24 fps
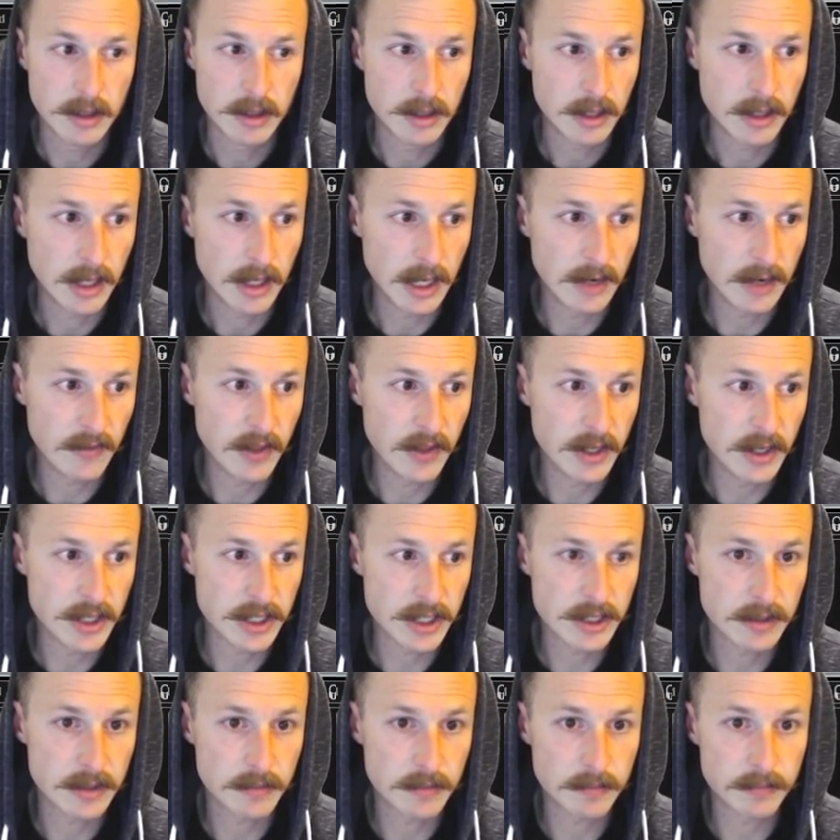And if they
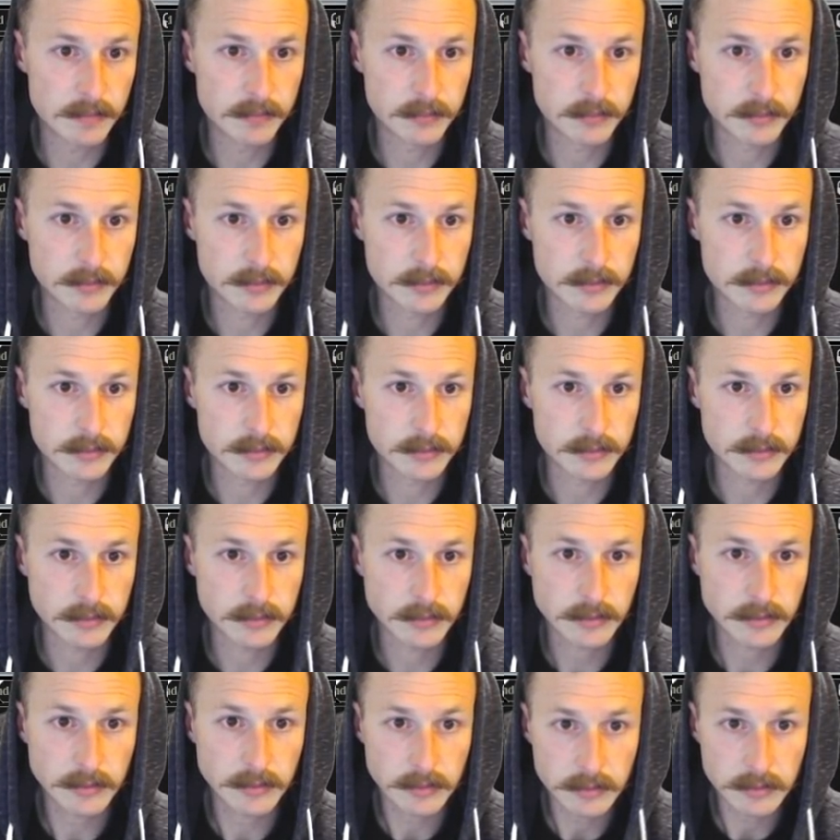just
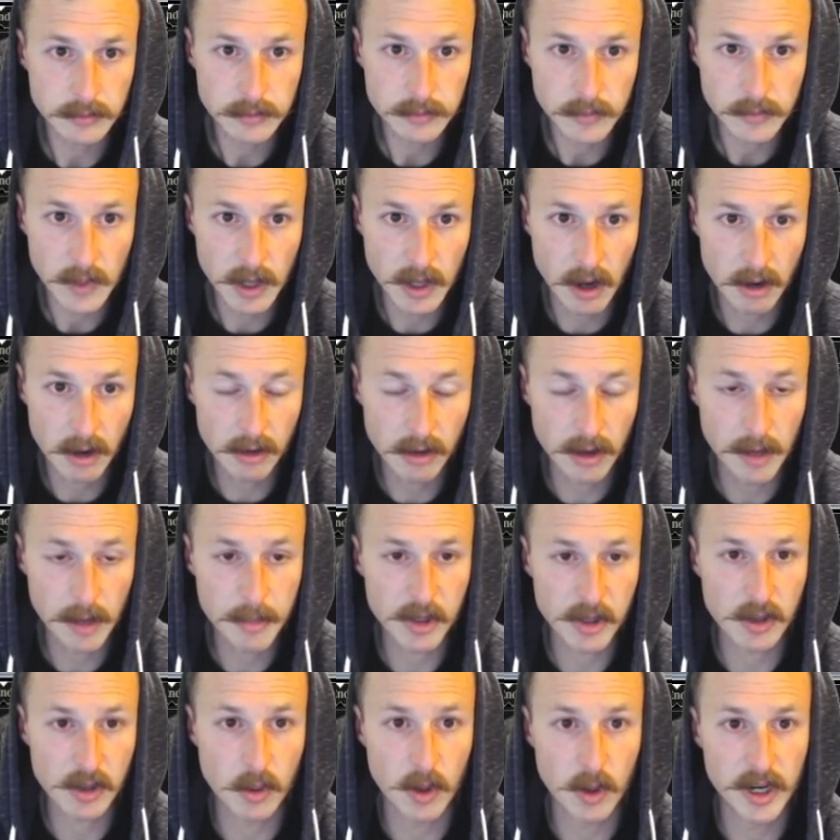Hunger up a
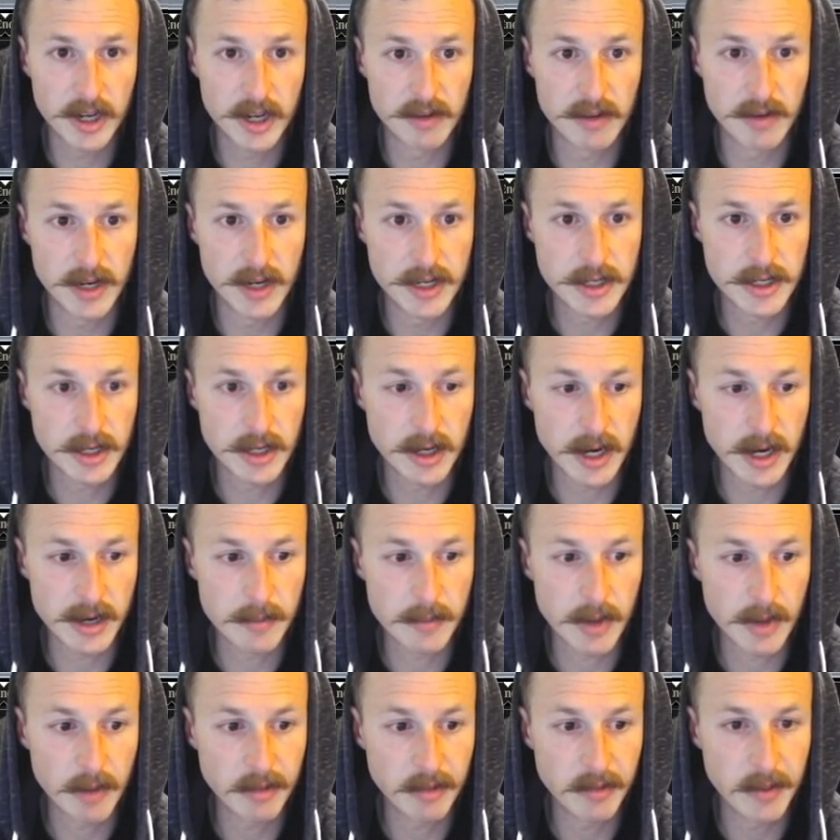Corian Ranger, I can
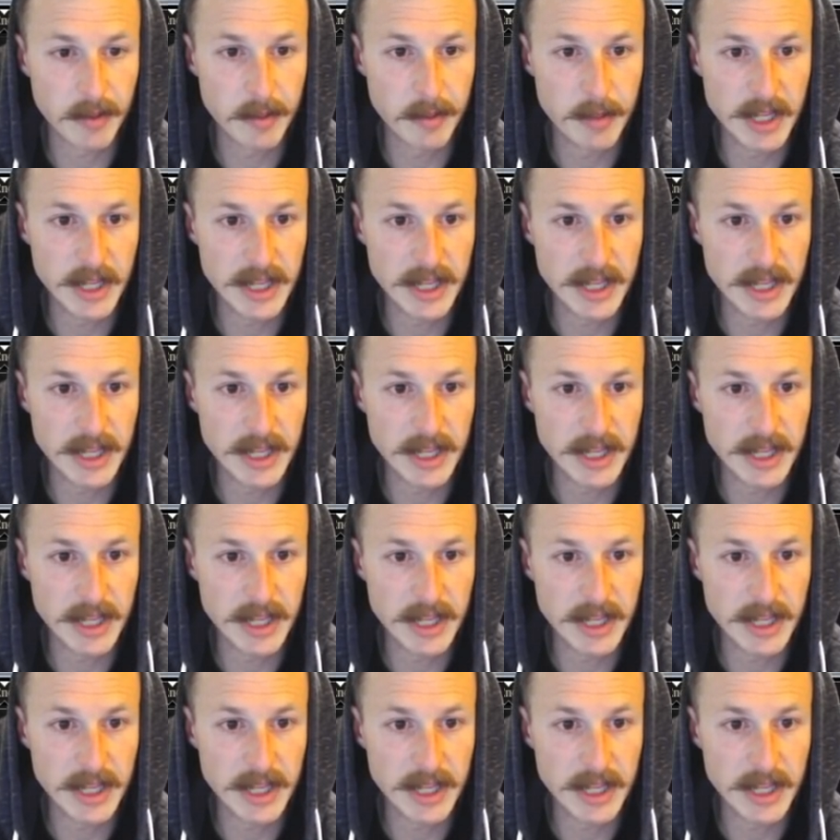probably beat